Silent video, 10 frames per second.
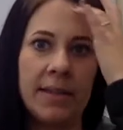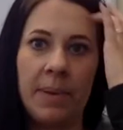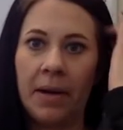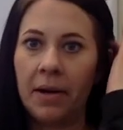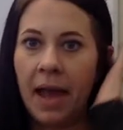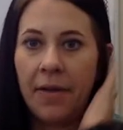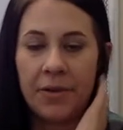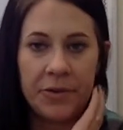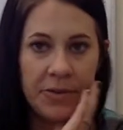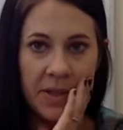depending on how
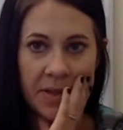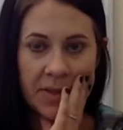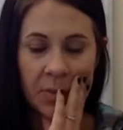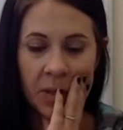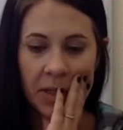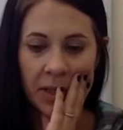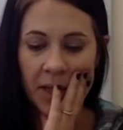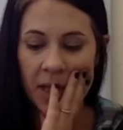they're using this word.